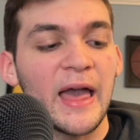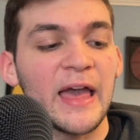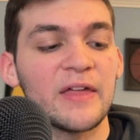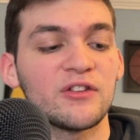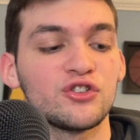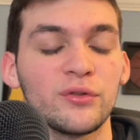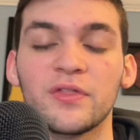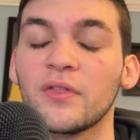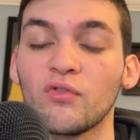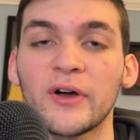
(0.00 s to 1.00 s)
And then you
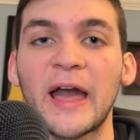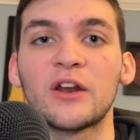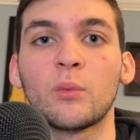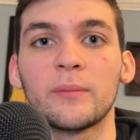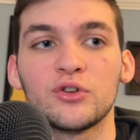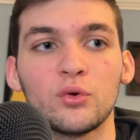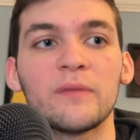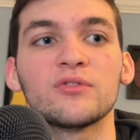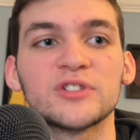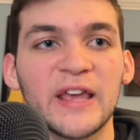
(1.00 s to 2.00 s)
look at it, when we do have
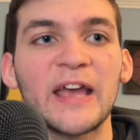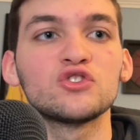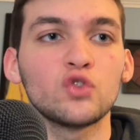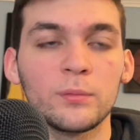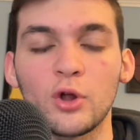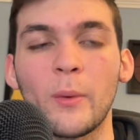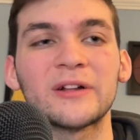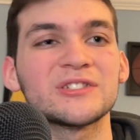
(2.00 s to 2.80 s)
those occasional blowouts,